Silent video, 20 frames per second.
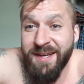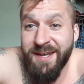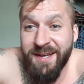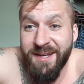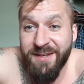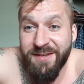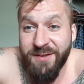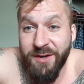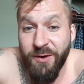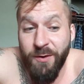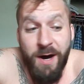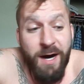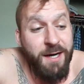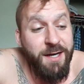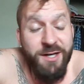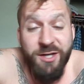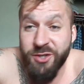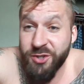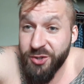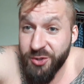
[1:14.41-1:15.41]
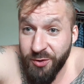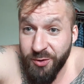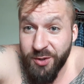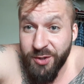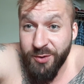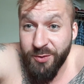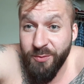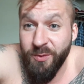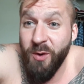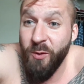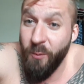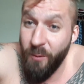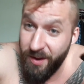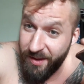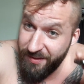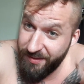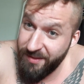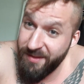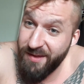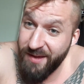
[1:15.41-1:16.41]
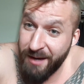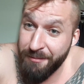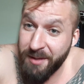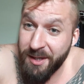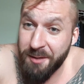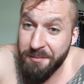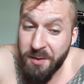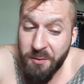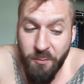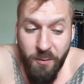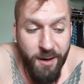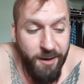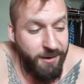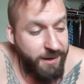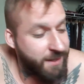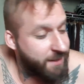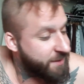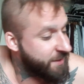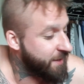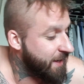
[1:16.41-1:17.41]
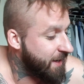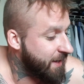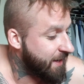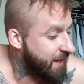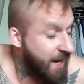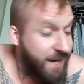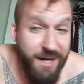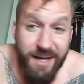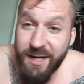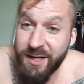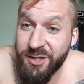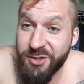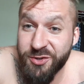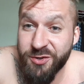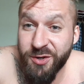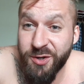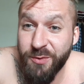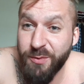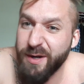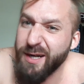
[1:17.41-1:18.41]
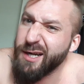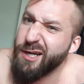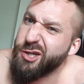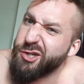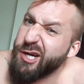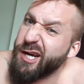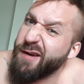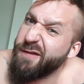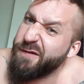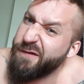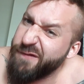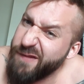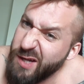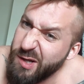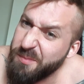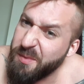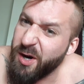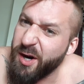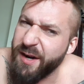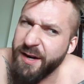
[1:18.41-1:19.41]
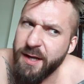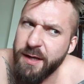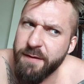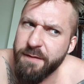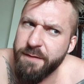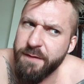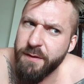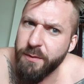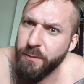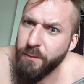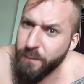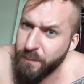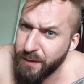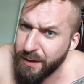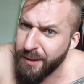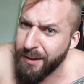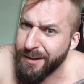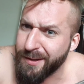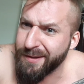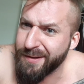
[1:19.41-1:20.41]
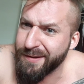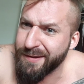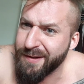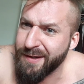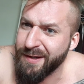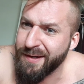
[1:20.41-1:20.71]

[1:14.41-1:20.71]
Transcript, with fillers: So I'm gonna show you what I'm gonna be wearing today, and I'm gonna show you what I'm gonna try to film on if it works.